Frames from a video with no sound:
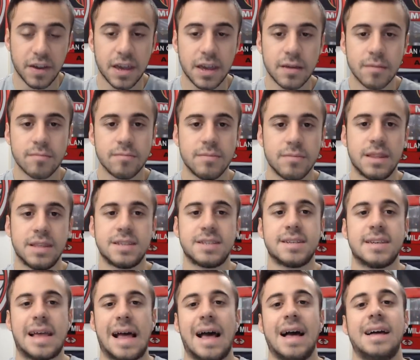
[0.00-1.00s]
fee.
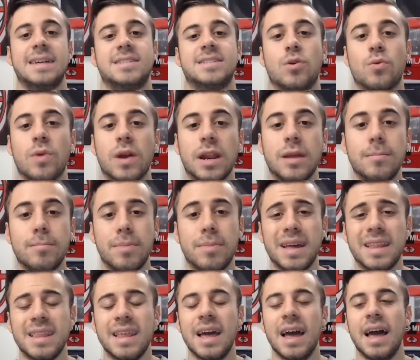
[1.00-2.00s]
This has already
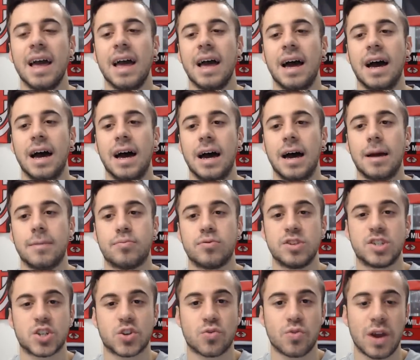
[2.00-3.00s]
been
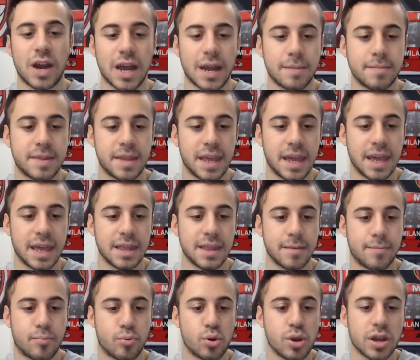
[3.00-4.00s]
prescribed in
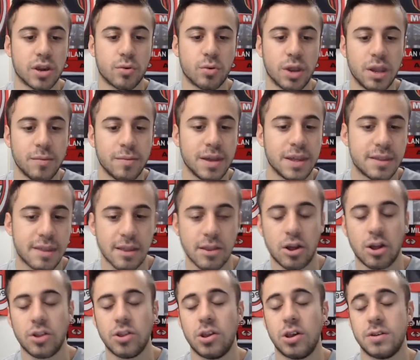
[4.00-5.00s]
the pre-agreement and
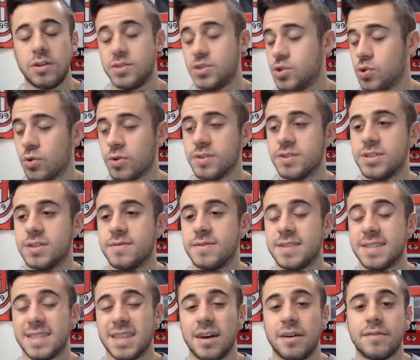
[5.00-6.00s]
all sorts of
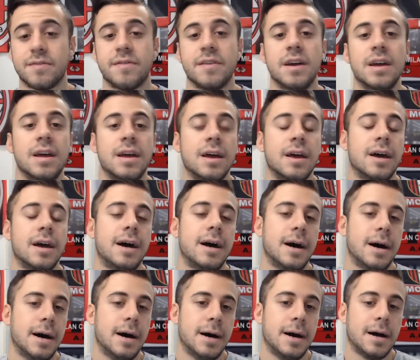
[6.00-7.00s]
stuff.
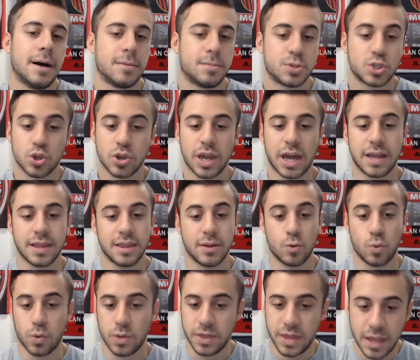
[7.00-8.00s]
So yeah,
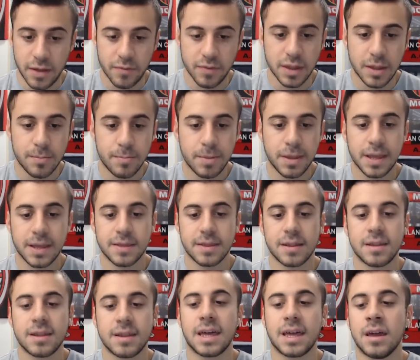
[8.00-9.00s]
there will definitely be a
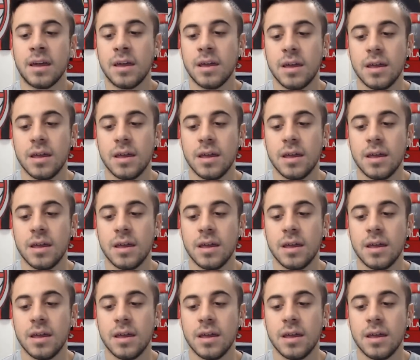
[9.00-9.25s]
delay.